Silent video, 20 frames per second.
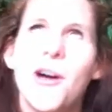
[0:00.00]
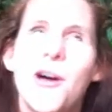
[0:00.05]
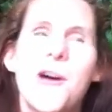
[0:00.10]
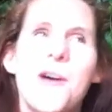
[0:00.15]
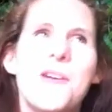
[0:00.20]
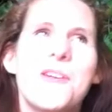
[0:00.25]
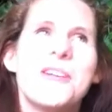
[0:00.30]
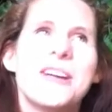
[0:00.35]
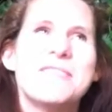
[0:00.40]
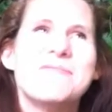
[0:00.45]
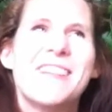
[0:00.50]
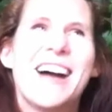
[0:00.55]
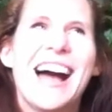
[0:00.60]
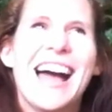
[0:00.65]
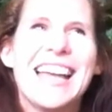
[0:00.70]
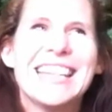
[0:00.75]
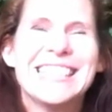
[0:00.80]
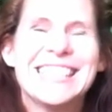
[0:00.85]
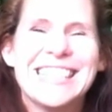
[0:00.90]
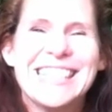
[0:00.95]
or we
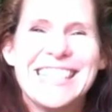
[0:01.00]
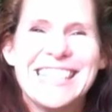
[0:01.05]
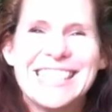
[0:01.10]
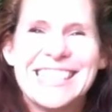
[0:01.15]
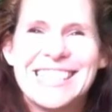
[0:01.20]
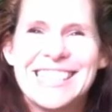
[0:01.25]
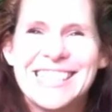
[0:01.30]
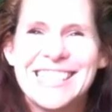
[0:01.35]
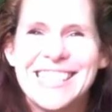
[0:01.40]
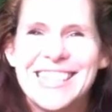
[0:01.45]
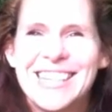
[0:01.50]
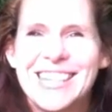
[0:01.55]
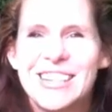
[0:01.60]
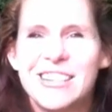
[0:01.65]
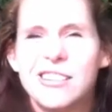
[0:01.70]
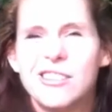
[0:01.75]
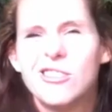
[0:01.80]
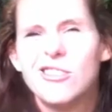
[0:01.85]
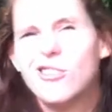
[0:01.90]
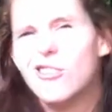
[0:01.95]
might just
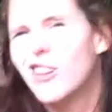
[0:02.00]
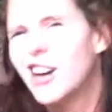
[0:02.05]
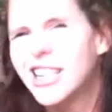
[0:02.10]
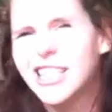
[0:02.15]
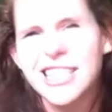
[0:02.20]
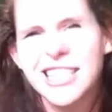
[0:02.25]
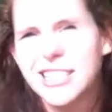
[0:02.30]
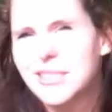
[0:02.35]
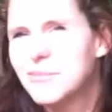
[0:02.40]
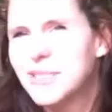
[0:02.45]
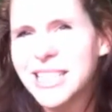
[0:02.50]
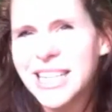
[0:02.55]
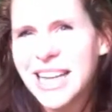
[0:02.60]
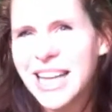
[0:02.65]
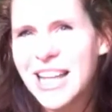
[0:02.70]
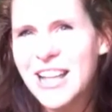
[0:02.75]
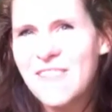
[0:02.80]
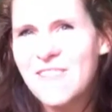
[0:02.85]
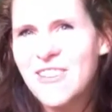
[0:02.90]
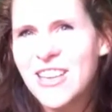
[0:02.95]
watch some
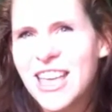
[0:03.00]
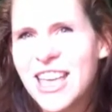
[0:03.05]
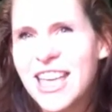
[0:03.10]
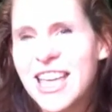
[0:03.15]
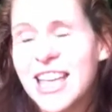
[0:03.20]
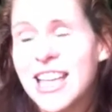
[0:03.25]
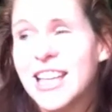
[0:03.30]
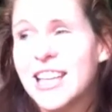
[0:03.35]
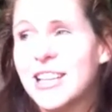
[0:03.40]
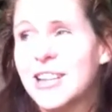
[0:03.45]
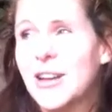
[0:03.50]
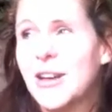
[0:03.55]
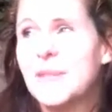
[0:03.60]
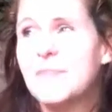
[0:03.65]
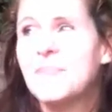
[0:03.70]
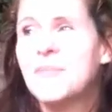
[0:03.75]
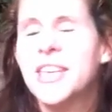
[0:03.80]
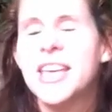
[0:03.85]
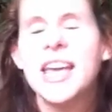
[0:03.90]
TV, you know.